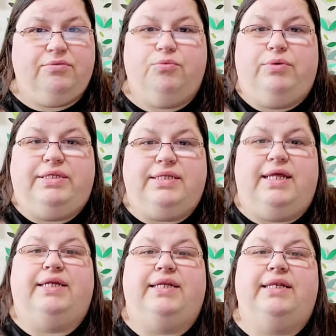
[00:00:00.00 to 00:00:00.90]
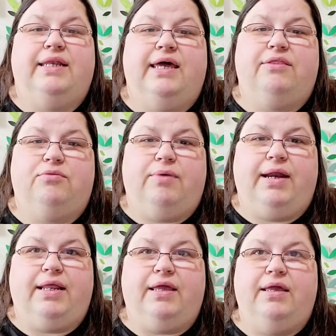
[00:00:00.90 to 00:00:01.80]
the reason I didn't like the
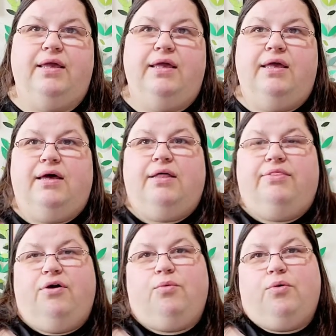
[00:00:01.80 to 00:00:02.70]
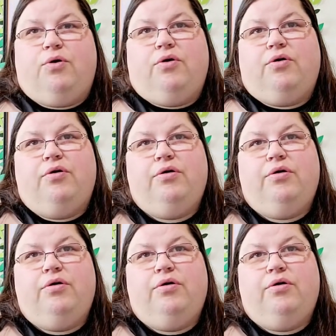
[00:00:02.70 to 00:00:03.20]
writing. There were,